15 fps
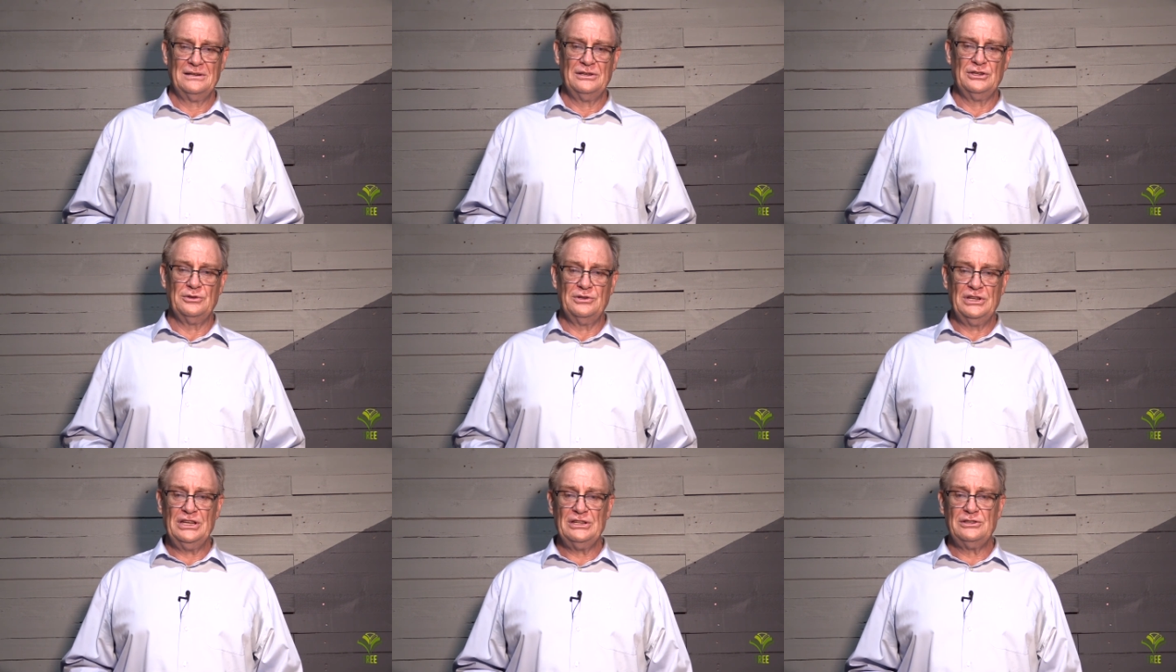you
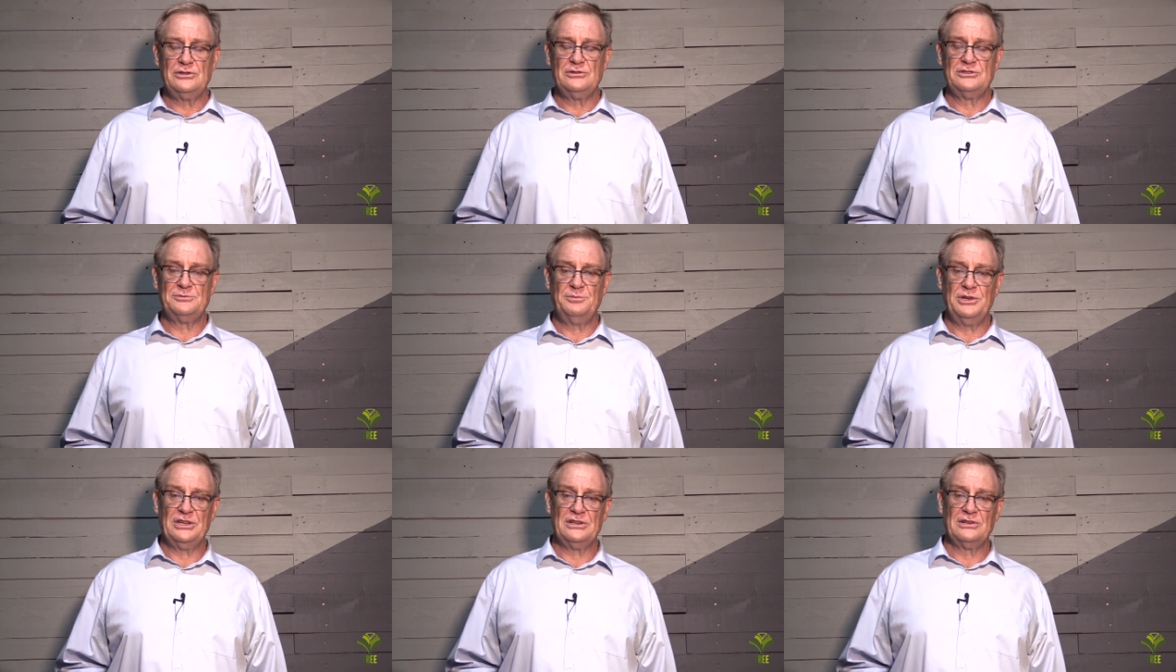need to
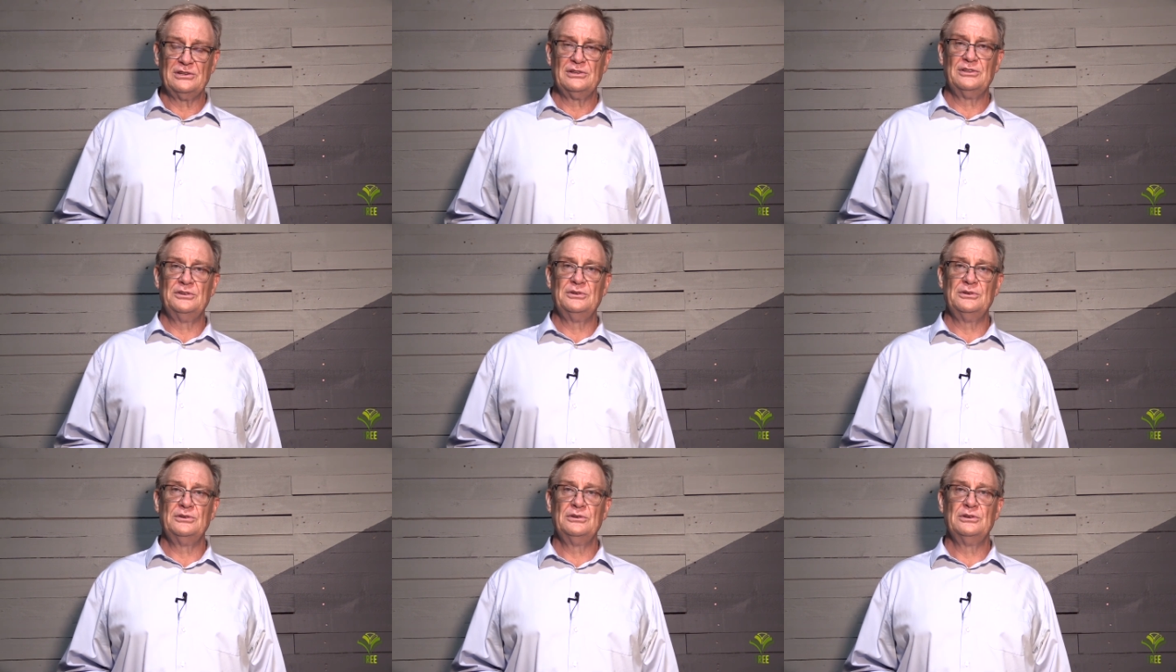speak
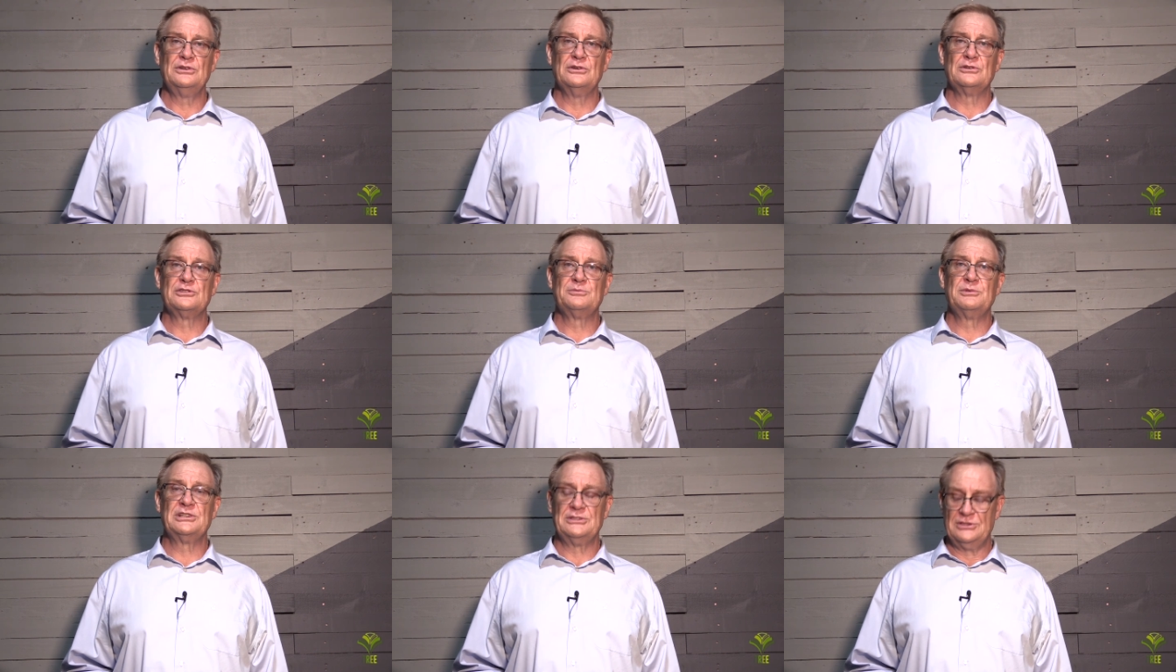to your
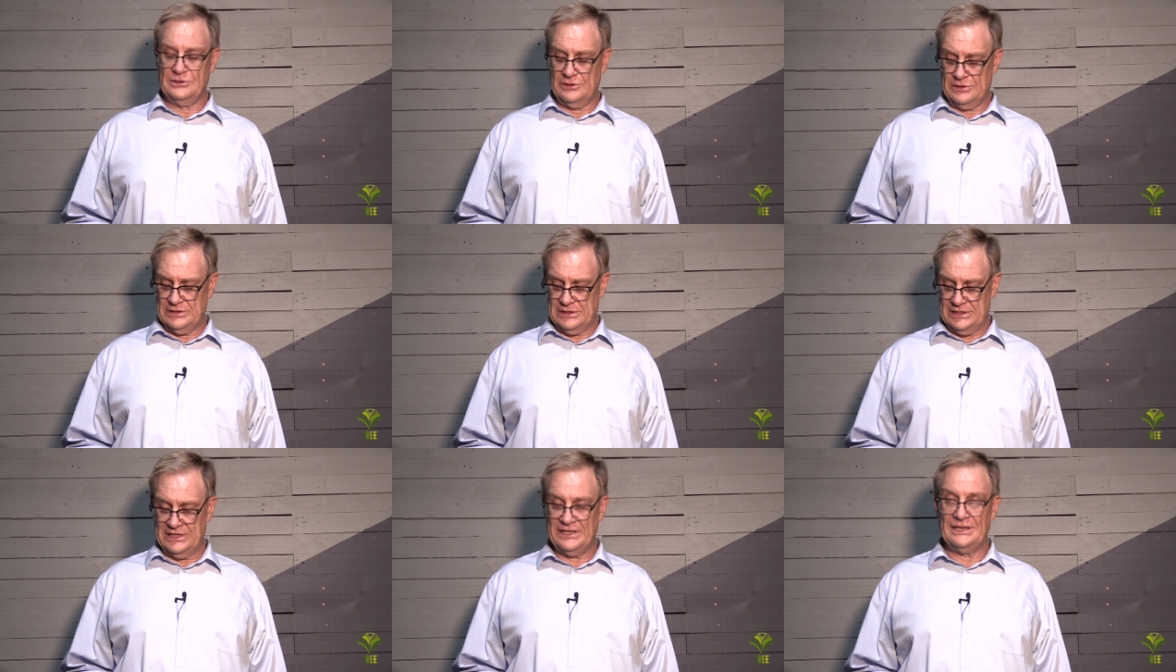spiritual
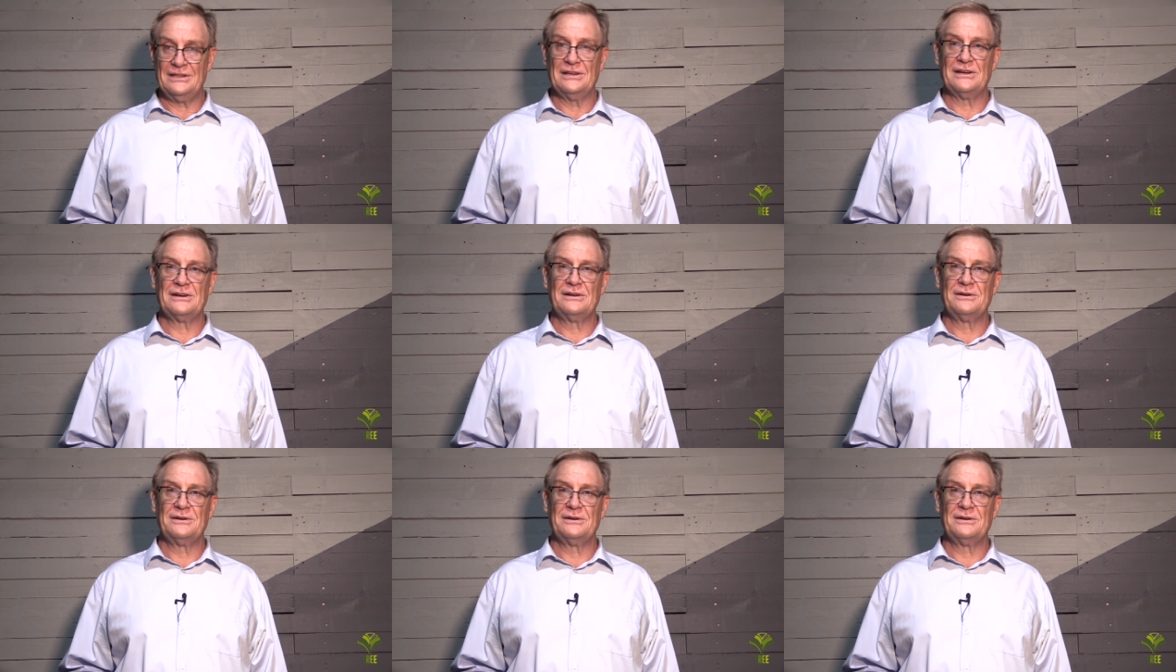leader.